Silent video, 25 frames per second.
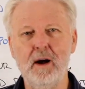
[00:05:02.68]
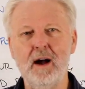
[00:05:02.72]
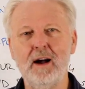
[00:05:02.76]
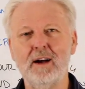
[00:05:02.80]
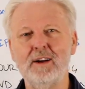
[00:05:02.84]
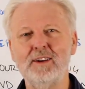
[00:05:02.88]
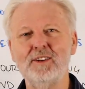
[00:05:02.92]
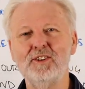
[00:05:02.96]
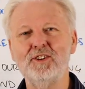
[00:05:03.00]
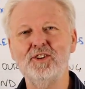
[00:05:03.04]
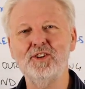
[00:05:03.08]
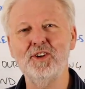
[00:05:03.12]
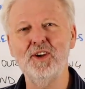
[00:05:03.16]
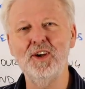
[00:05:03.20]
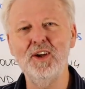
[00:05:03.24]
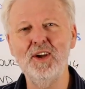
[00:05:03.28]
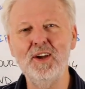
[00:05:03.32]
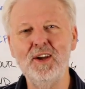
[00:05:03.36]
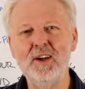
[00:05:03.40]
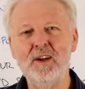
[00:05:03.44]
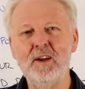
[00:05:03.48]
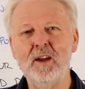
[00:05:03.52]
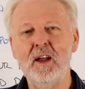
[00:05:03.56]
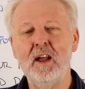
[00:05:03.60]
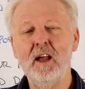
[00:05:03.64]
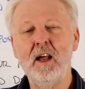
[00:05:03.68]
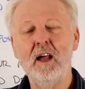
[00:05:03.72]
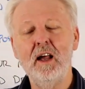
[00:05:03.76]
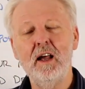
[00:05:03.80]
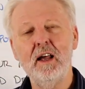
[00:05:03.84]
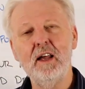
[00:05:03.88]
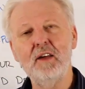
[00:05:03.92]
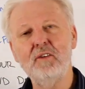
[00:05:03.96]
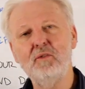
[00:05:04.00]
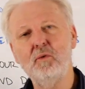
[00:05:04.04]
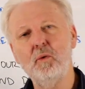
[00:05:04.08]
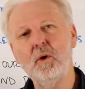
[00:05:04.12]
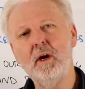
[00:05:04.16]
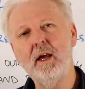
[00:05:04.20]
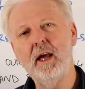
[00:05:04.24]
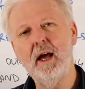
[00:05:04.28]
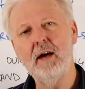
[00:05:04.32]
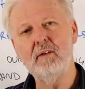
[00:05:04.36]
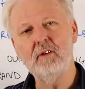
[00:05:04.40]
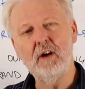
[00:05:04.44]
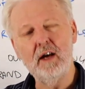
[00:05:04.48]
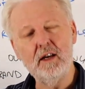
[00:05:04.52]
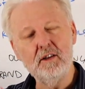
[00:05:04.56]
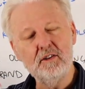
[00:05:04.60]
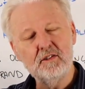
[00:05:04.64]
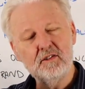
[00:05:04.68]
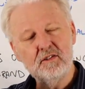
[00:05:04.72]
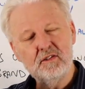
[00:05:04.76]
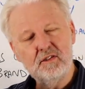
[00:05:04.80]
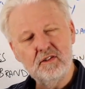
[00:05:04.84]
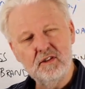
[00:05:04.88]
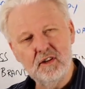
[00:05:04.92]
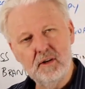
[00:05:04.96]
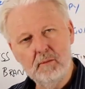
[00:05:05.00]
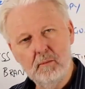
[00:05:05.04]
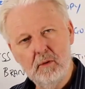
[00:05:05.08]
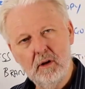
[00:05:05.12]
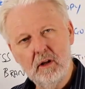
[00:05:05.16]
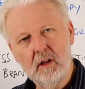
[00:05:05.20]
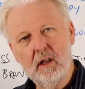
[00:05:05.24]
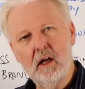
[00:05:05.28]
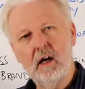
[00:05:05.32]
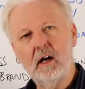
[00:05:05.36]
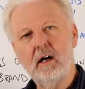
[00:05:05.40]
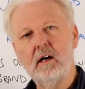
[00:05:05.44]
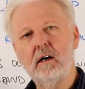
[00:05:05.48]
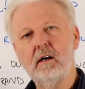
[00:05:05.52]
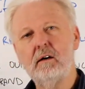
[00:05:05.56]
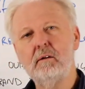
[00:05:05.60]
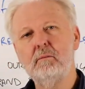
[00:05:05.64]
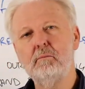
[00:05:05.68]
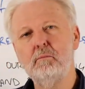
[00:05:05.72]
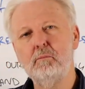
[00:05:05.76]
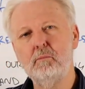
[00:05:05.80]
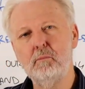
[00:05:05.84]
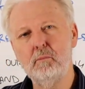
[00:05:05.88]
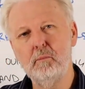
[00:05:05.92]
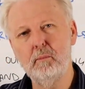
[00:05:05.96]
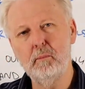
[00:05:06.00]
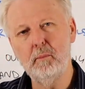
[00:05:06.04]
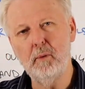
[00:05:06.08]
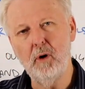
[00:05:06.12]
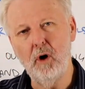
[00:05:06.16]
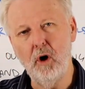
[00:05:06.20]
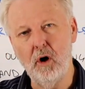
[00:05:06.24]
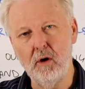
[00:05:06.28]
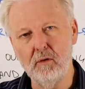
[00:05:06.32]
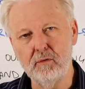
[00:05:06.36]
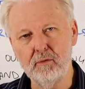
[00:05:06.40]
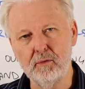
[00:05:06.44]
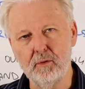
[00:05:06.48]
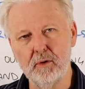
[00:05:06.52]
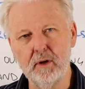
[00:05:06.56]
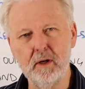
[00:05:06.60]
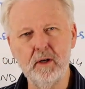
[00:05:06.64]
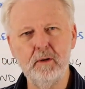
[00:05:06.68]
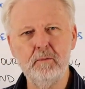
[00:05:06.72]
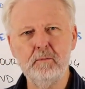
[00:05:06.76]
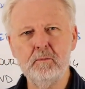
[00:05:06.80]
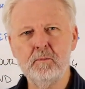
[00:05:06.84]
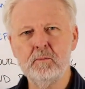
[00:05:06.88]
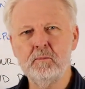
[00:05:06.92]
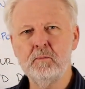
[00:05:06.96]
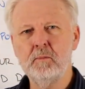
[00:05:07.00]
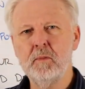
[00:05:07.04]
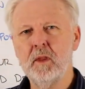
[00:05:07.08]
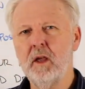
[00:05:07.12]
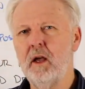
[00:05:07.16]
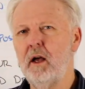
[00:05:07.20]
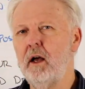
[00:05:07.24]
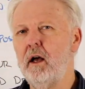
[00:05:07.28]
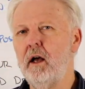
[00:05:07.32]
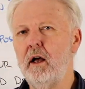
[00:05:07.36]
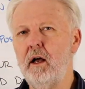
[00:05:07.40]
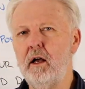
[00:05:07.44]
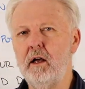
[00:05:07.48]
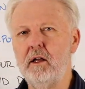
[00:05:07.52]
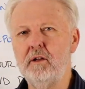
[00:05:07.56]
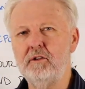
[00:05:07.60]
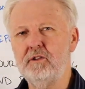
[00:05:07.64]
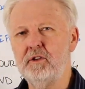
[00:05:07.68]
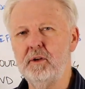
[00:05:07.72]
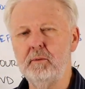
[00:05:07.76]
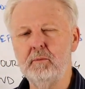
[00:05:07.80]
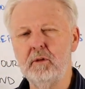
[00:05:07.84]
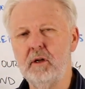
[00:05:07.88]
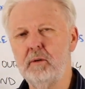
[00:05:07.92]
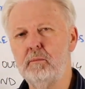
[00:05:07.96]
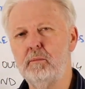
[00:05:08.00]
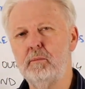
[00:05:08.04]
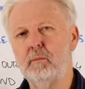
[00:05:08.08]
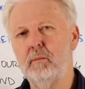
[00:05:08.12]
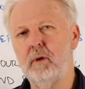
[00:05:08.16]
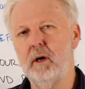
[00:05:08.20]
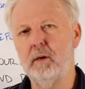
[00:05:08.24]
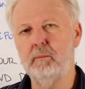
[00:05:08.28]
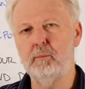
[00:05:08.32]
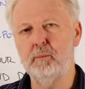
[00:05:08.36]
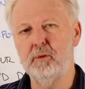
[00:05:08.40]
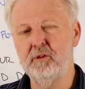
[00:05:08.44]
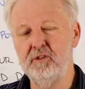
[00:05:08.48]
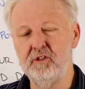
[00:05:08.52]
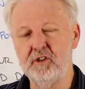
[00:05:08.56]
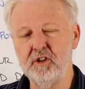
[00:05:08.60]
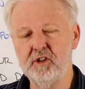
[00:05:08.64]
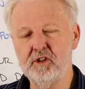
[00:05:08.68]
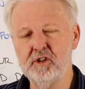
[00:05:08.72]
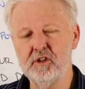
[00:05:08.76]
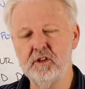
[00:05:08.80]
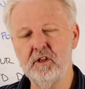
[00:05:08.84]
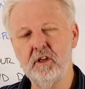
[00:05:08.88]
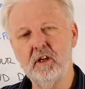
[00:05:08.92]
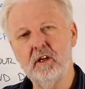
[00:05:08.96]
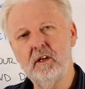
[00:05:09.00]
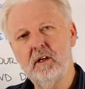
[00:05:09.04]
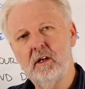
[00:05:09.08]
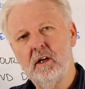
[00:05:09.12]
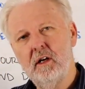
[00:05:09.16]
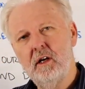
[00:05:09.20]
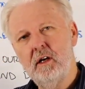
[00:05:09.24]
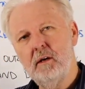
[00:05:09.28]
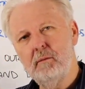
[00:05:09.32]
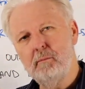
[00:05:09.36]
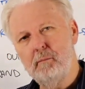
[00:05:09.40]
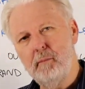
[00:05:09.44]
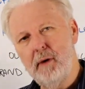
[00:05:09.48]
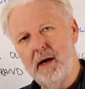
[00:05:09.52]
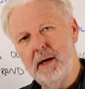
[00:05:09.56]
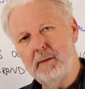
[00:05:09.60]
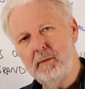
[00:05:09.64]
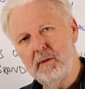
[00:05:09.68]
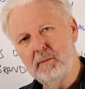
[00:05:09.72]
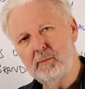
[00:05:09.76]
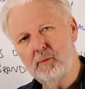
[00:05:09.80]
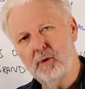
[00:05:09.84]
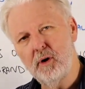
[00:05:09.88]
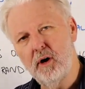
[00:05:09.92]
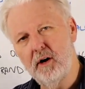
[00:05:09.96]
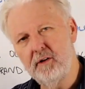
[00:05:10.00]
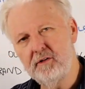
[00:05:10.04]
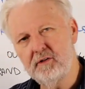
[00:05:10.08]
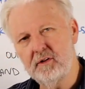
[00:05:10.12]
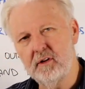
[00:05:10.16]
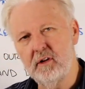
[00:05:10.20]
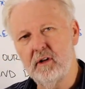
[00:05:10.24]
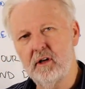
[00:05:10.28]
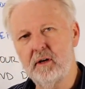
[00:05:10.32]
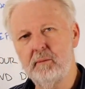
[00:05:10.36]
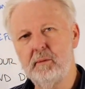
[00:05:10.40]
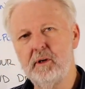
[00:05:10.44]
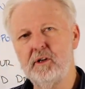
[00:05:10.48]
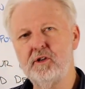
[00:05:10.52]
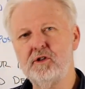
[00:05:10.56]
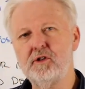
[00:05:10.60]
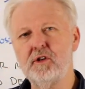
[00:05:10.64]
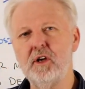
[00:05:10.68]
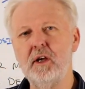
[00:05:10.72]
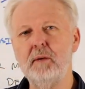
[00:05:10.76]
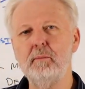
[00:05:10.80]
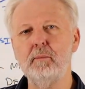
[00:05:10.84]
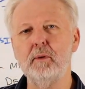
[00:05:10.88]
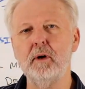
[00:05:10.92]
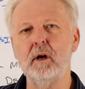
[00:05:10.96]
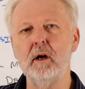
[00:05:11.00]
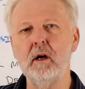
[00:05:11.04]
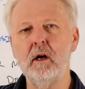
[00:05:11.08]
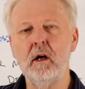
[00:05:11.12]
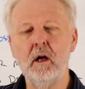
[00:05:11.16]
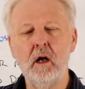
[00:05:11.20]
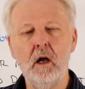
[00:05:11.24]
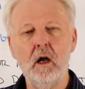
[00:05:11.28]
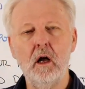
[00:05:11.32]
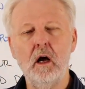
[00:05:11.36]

market share. If we have a similar offering, a similar positioning, maybe priced a little bit cheaper,